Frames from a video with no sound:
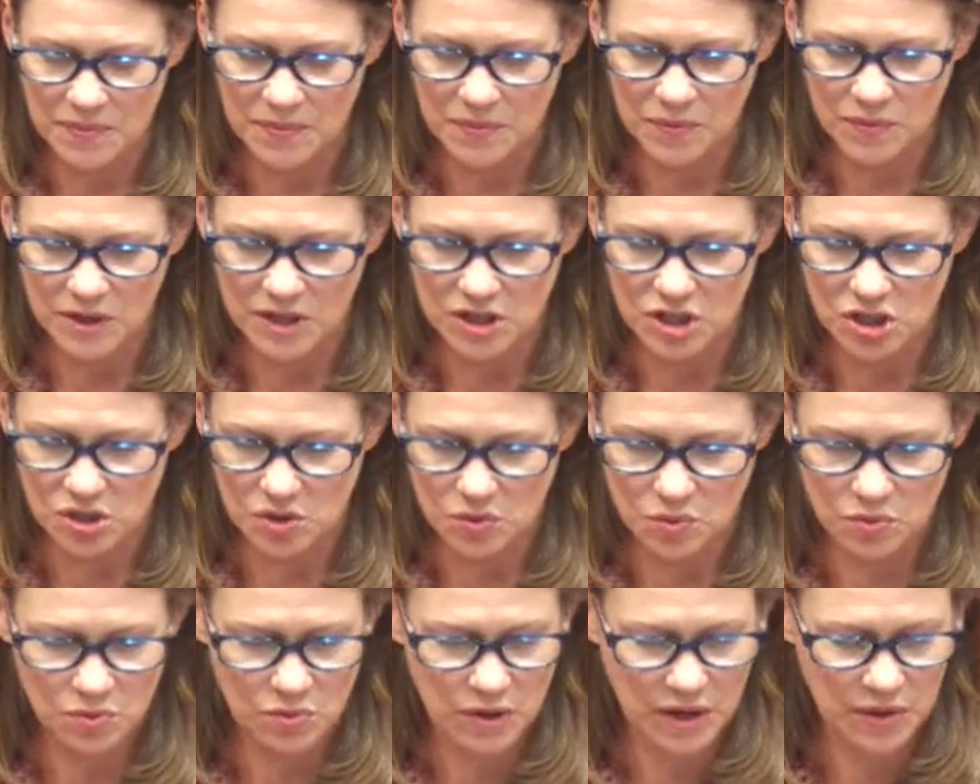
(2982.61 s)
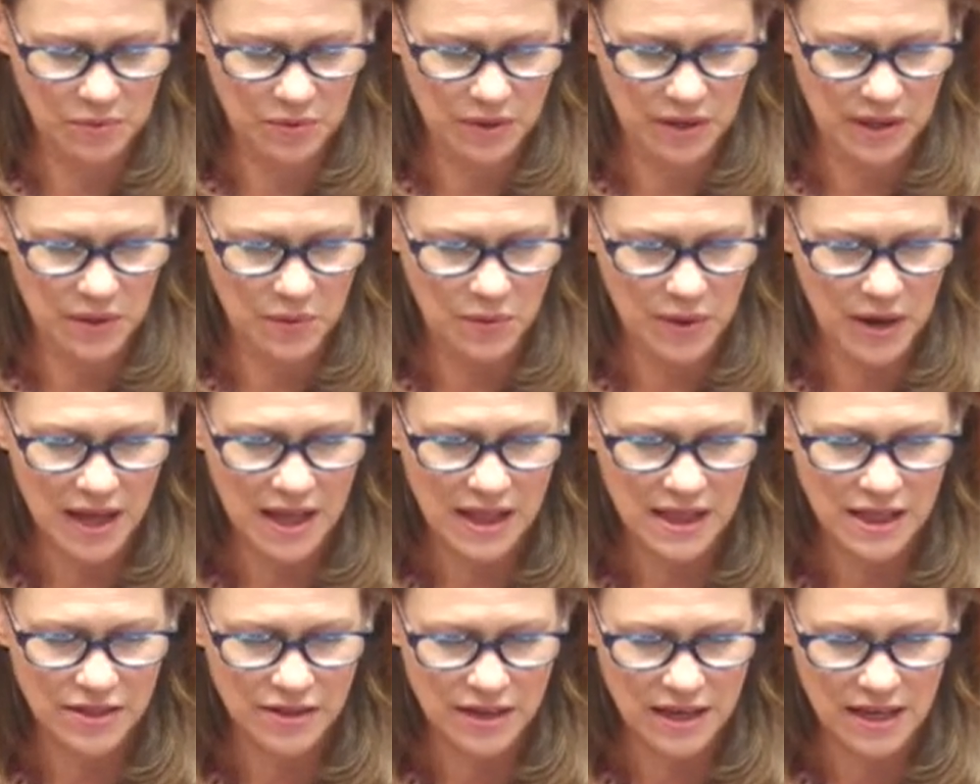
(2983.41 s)
which went really
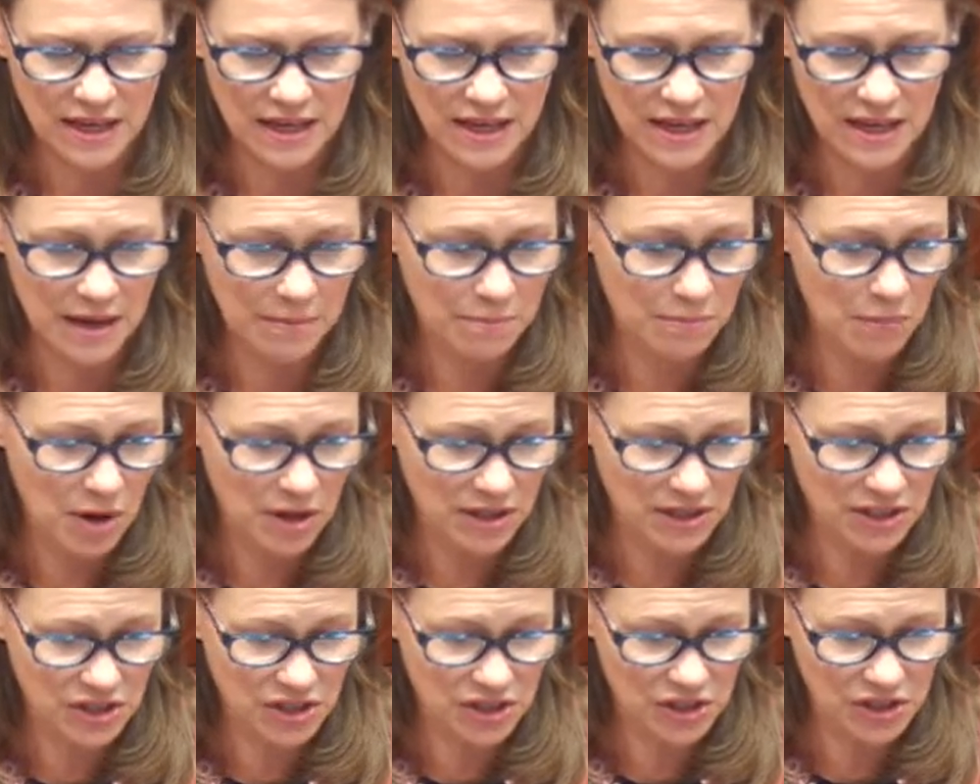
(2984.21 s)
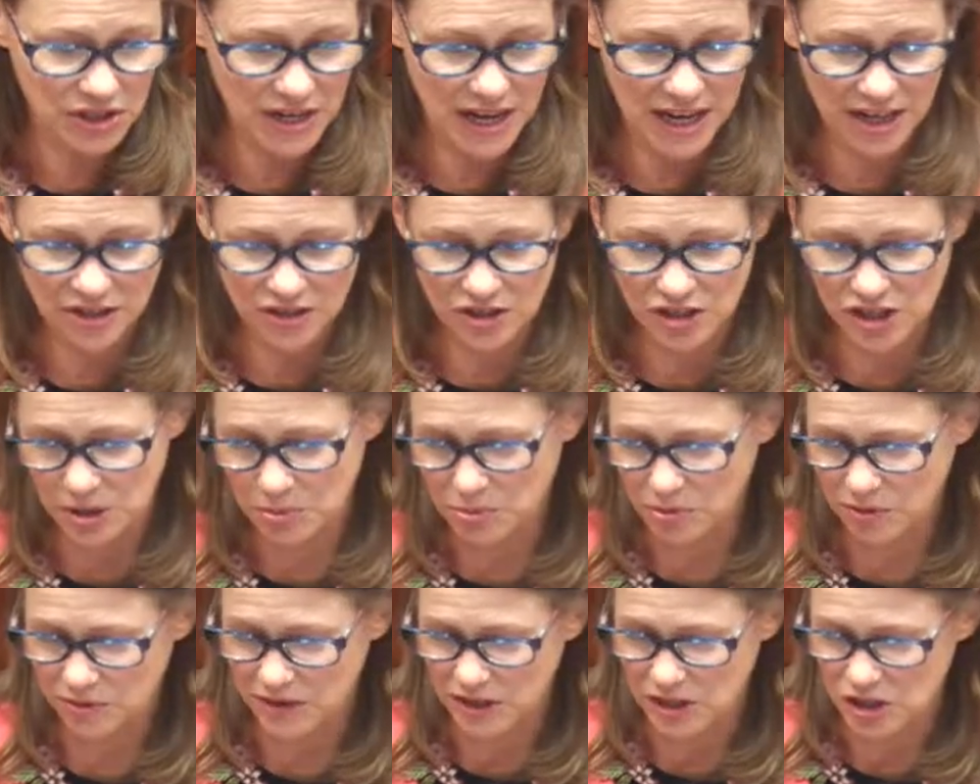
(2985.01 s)
well. The Monster
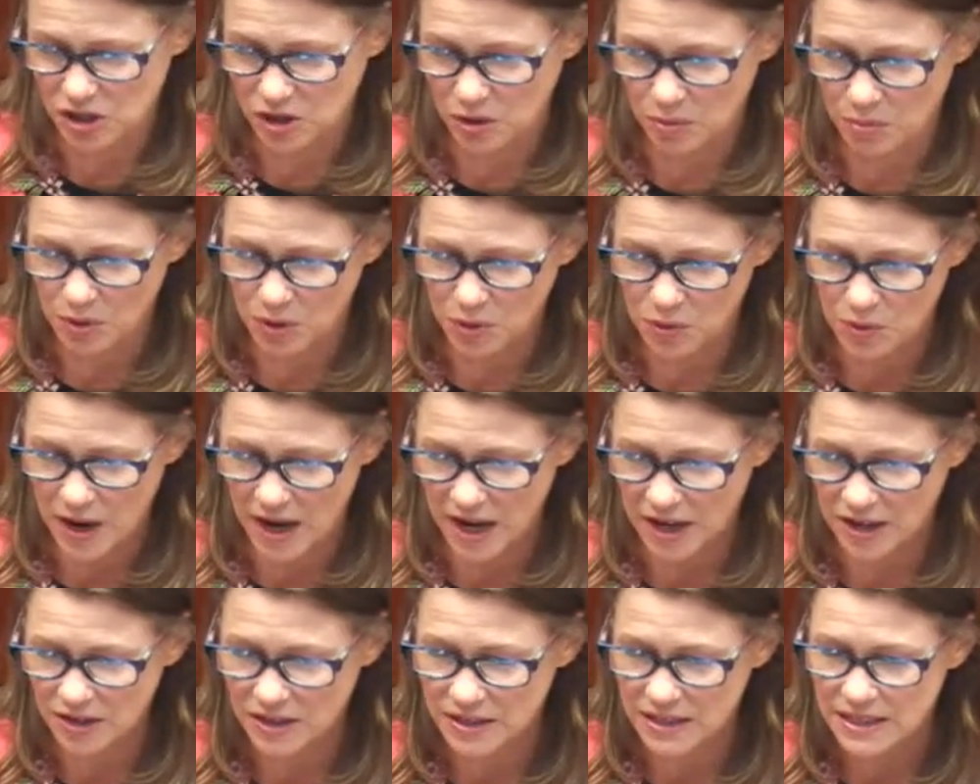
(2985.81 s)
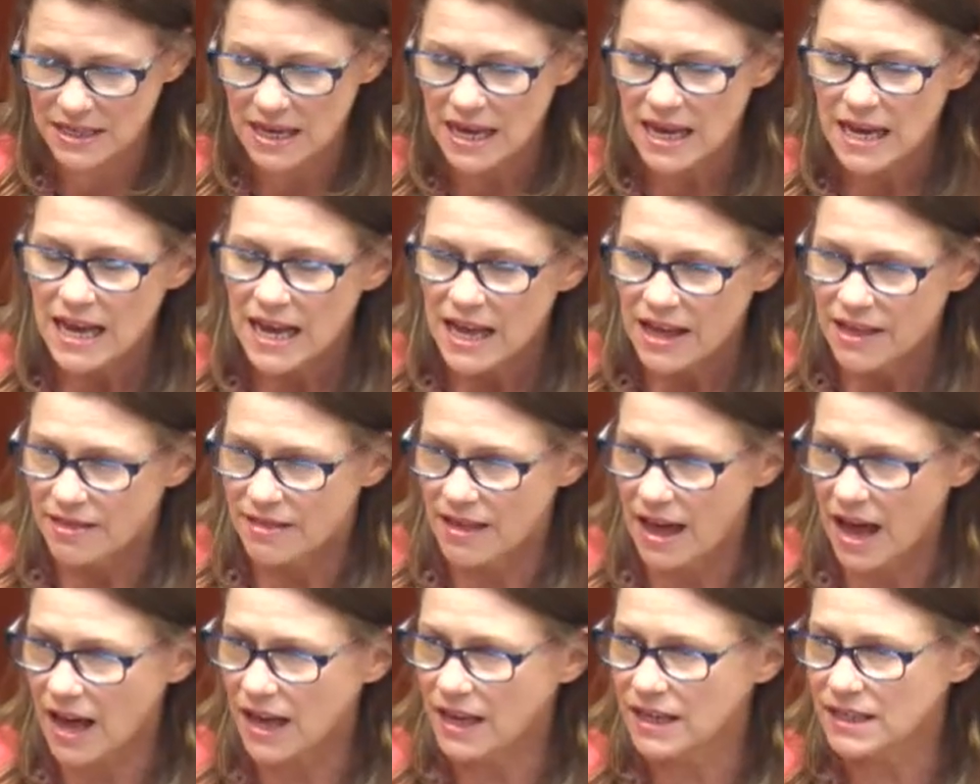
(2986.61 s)
Energy Professional Bull Riders,
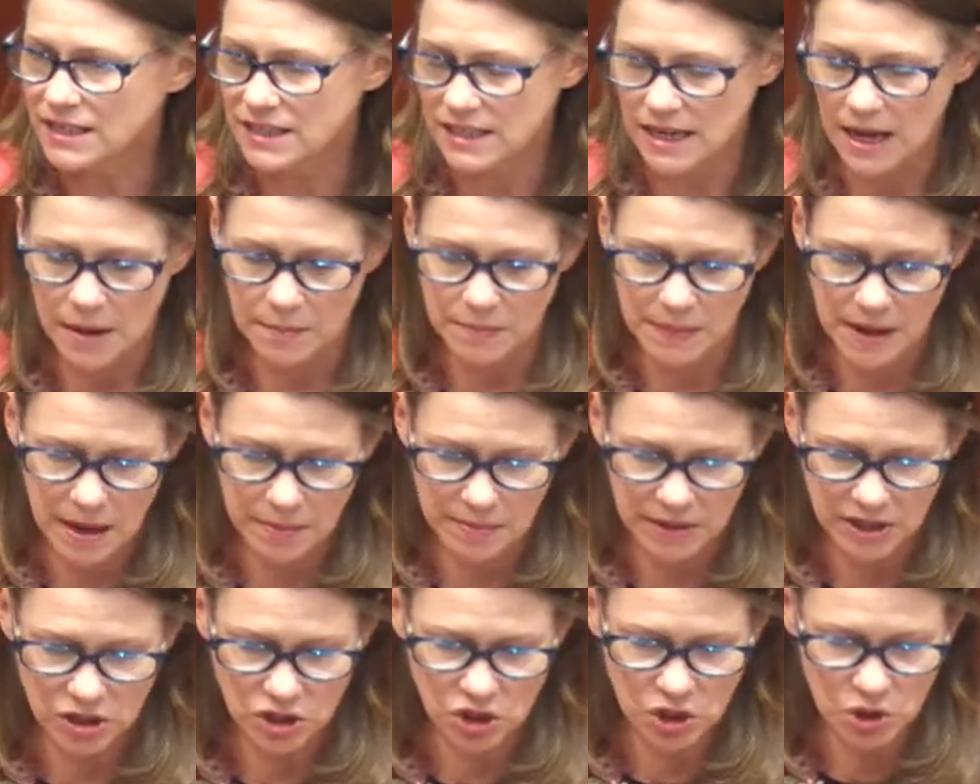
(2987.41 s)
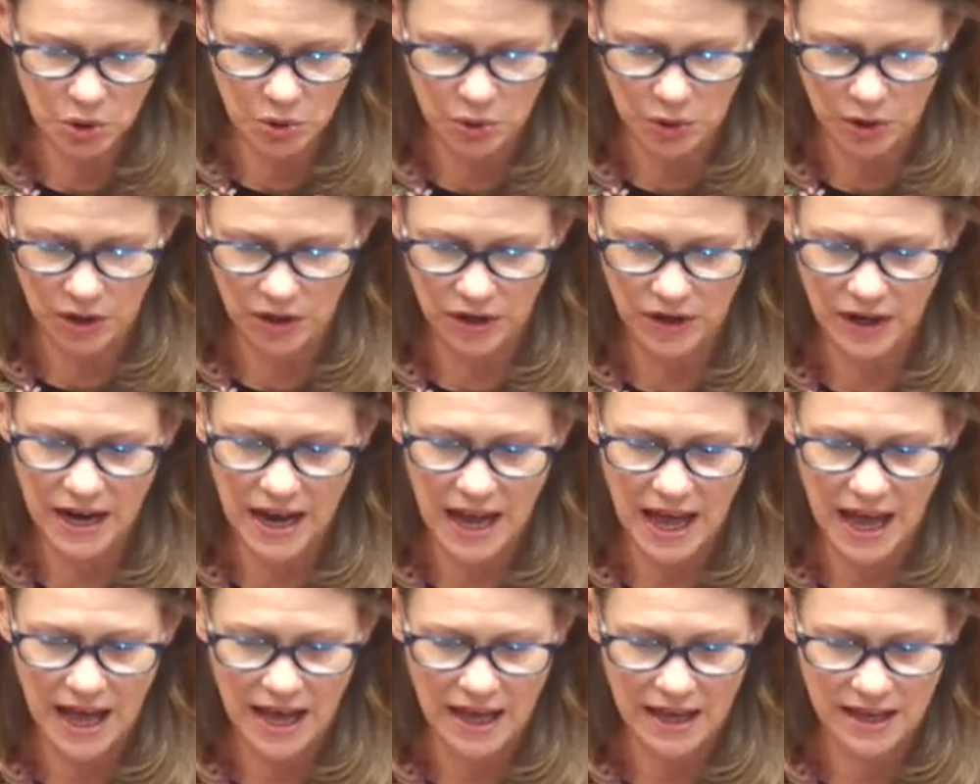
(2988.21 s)
that upcoming tour
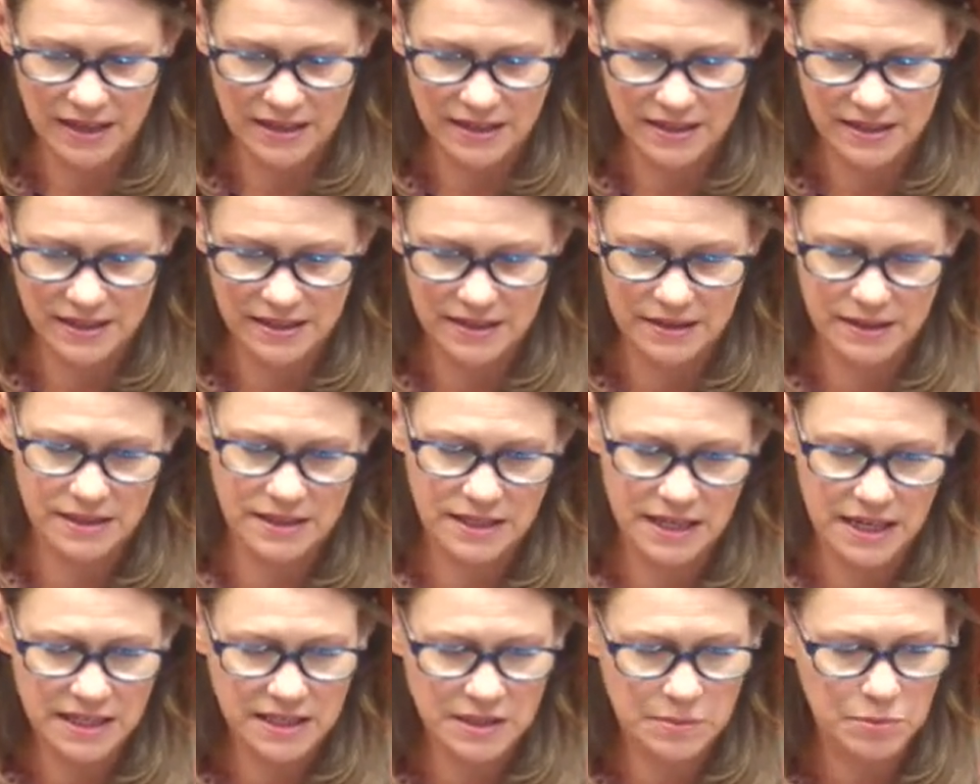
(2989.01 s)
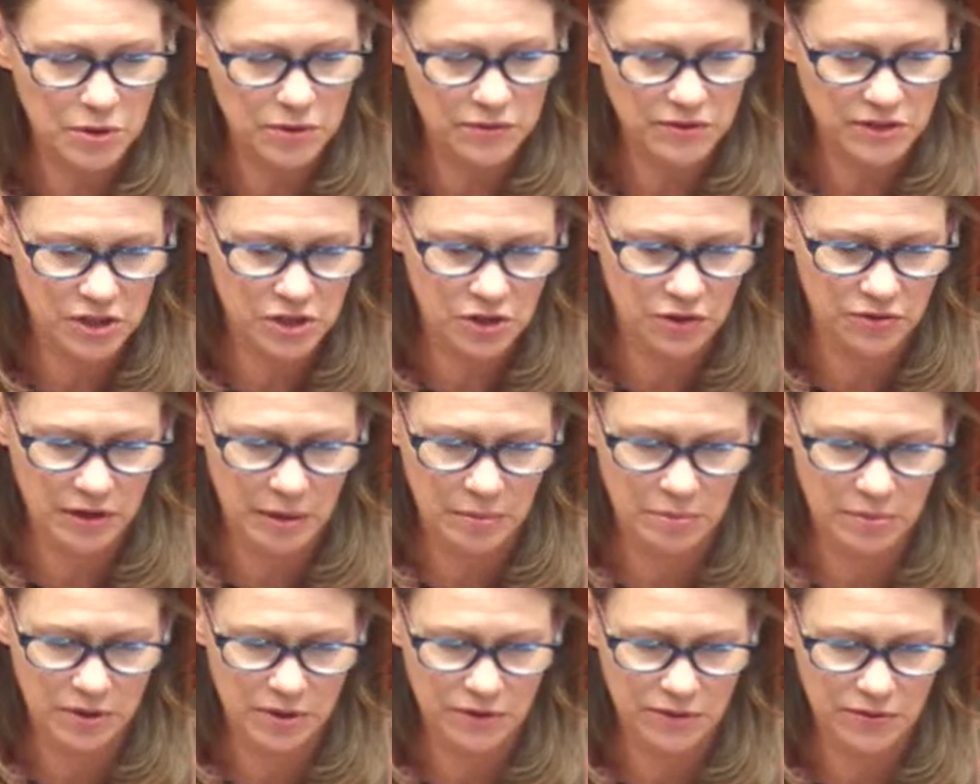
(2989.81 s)
has dates moved to
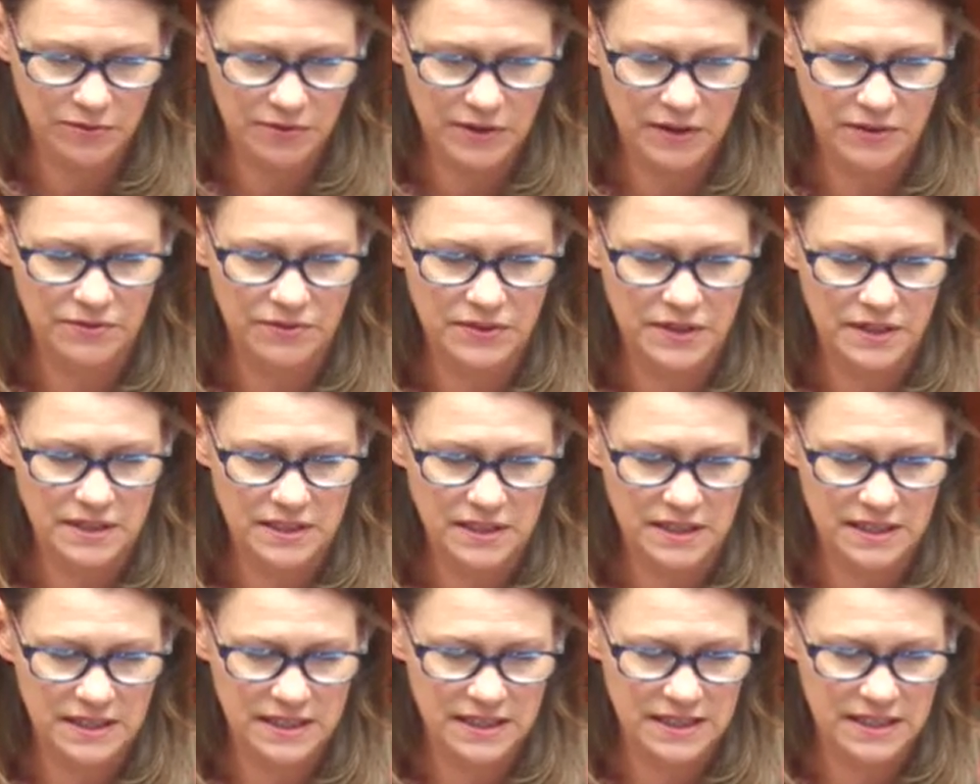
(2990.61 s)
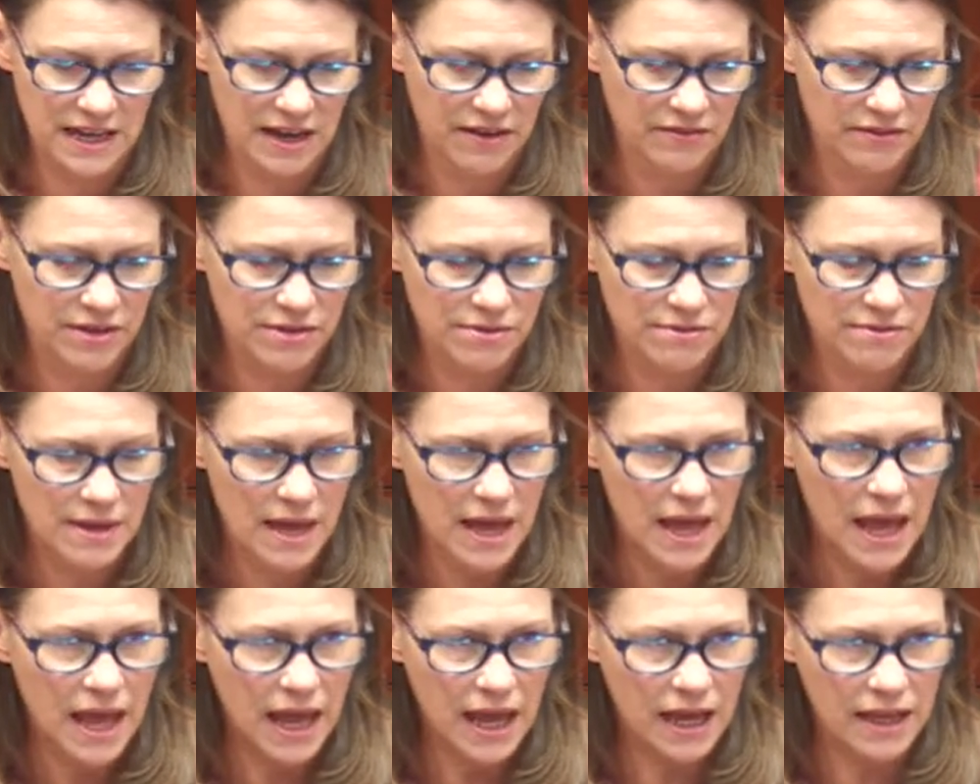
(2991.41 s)
November 5th to 7th,
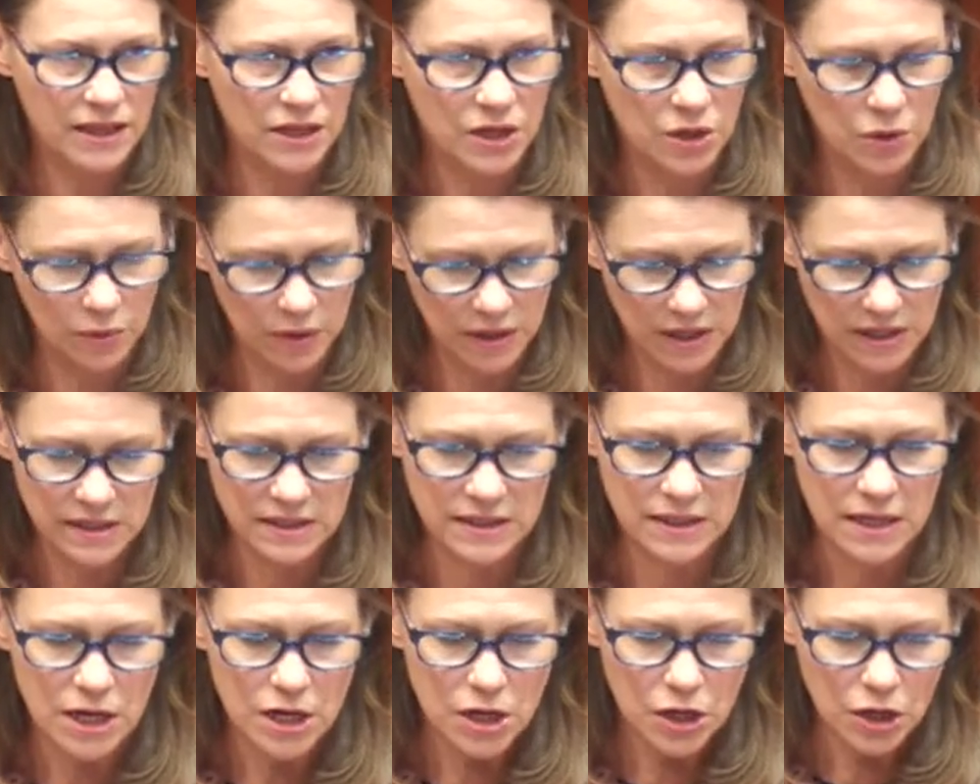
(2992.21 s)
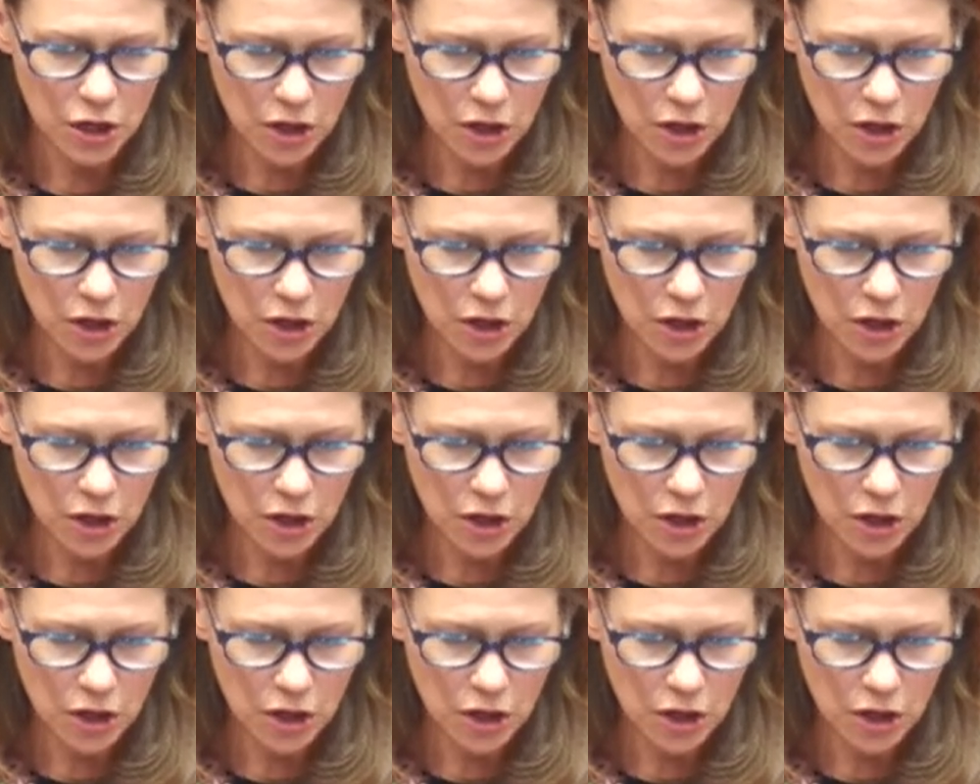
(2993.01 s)
and the arenas